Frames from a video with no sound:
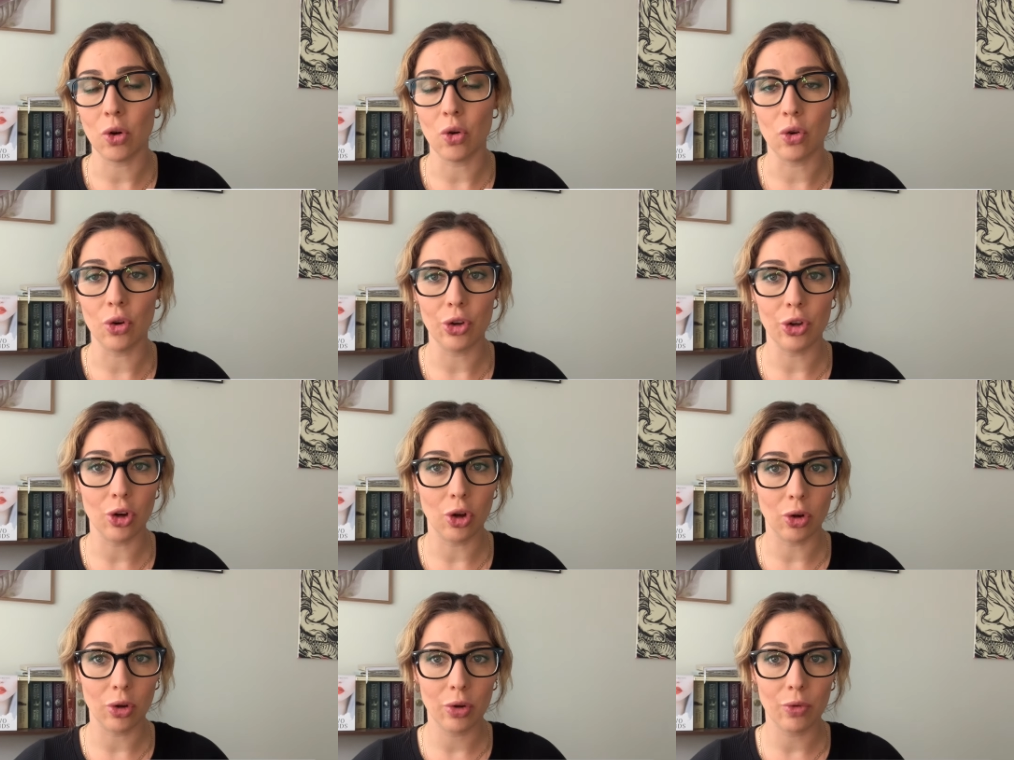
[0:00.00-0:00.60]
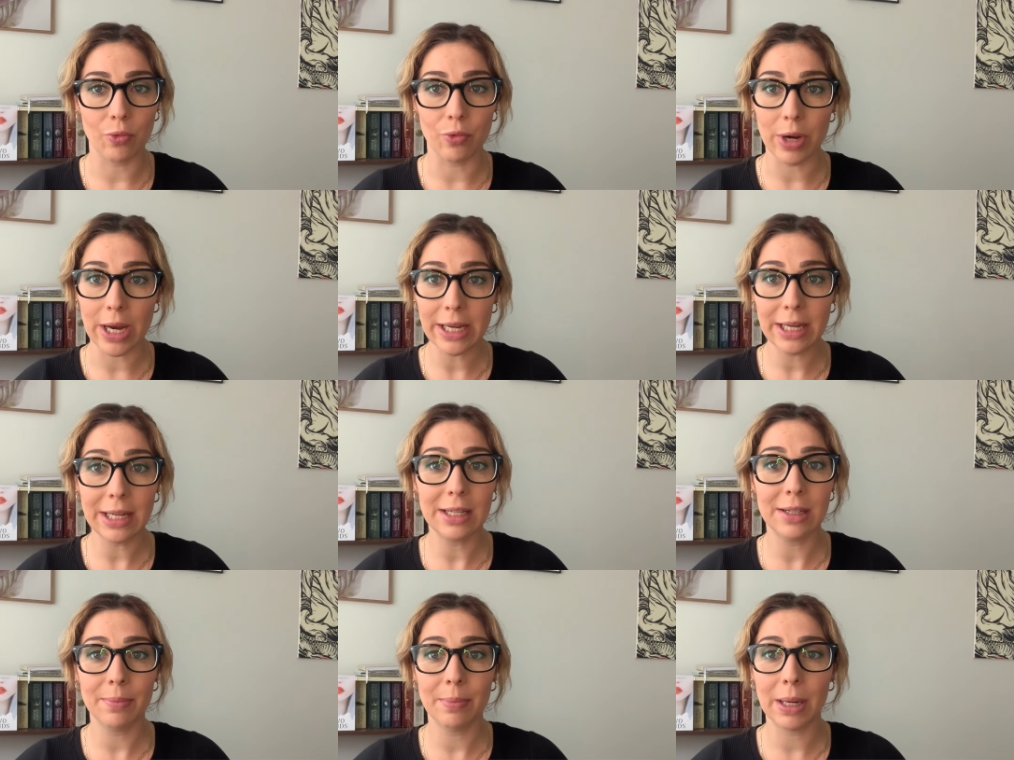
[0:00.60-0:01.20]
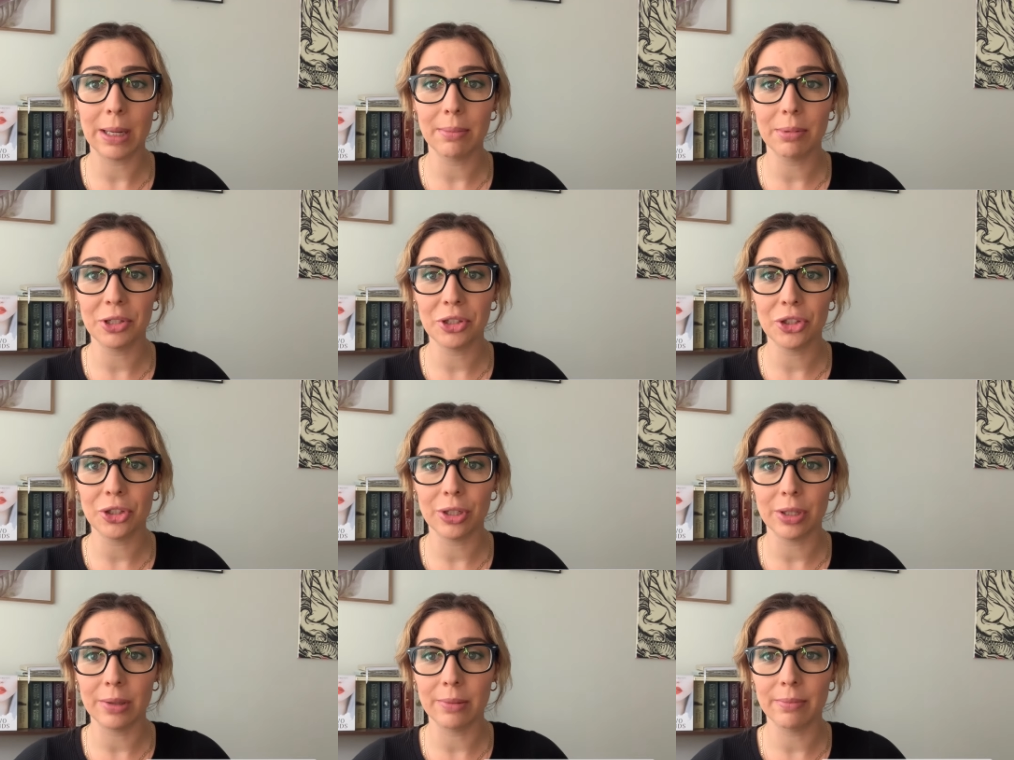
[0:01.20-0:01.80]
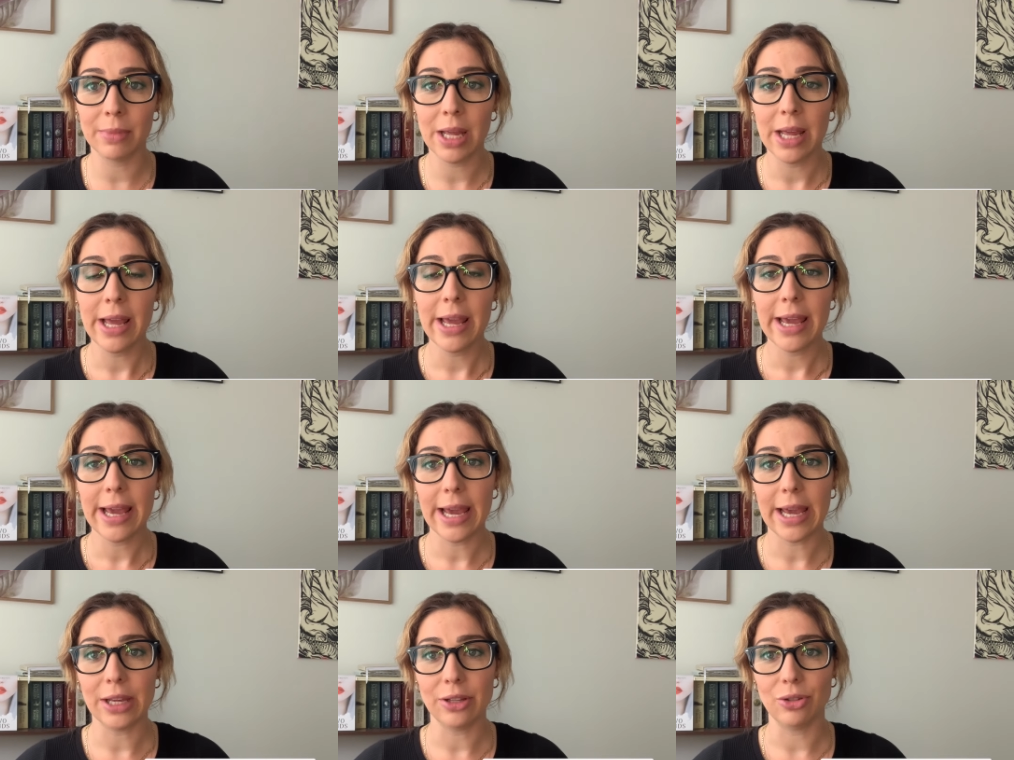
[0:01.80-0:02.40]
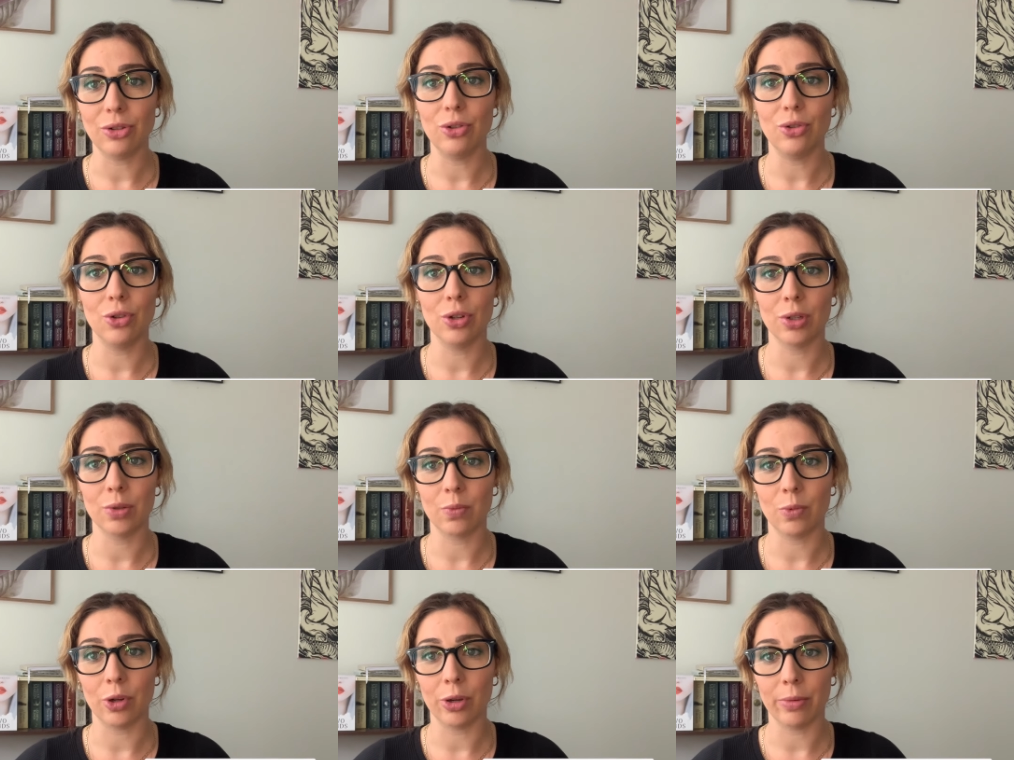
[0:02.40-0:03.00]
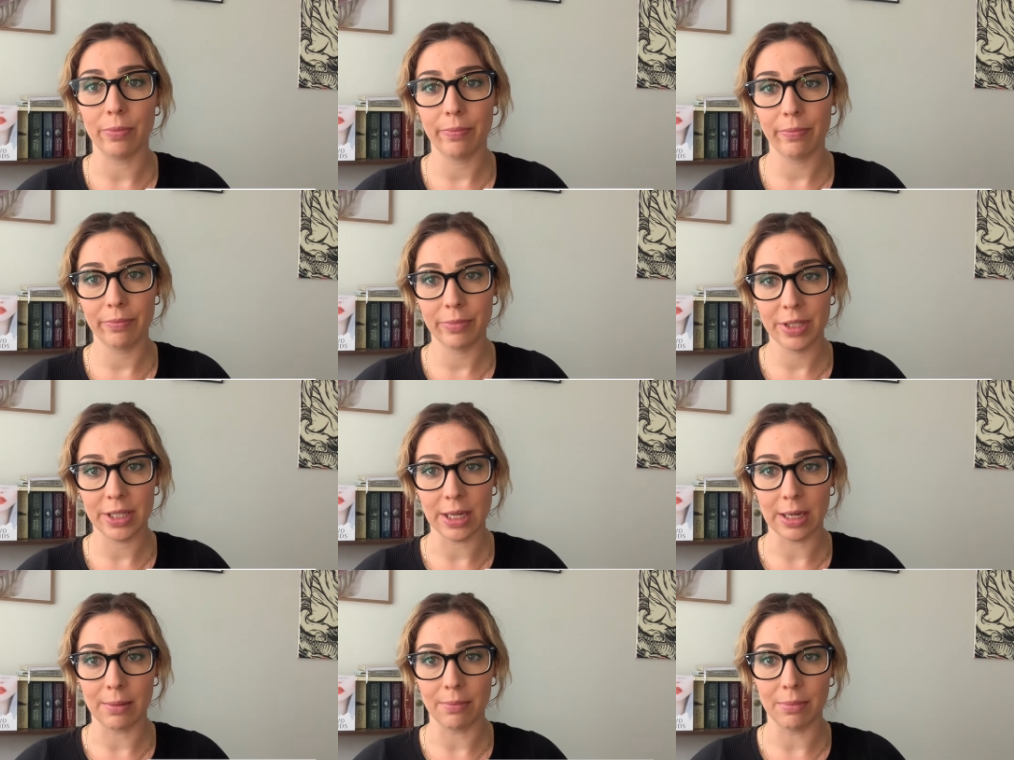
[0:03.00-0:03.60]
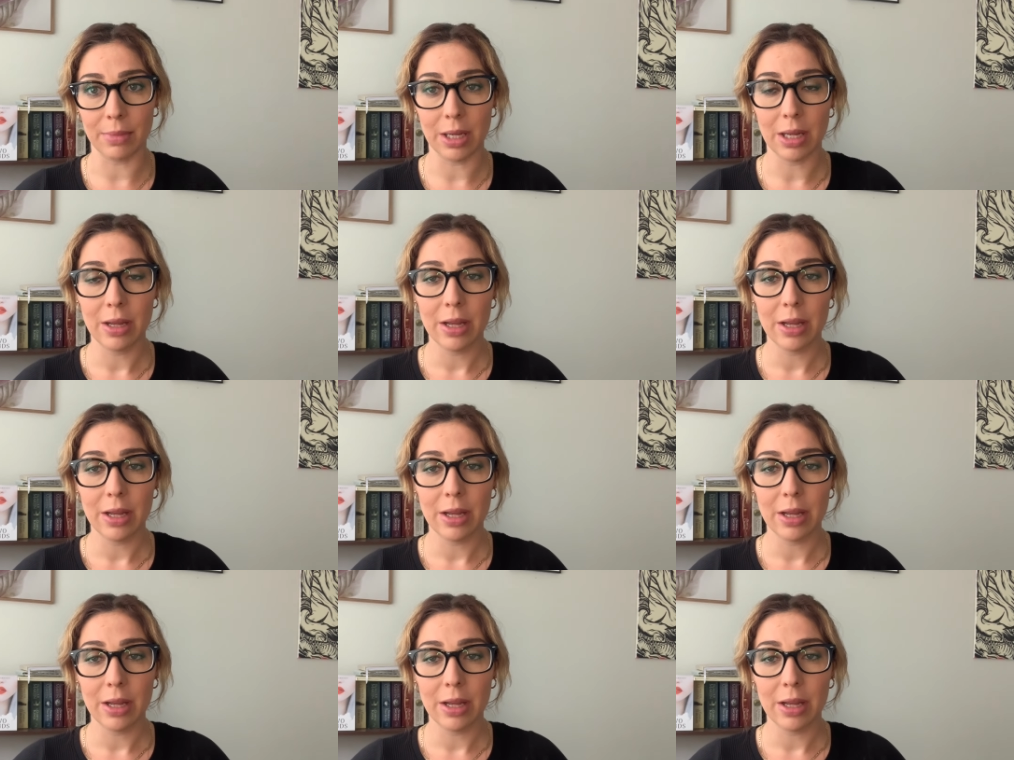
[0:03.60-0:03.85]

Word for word: or not not ready to publish them and you just want some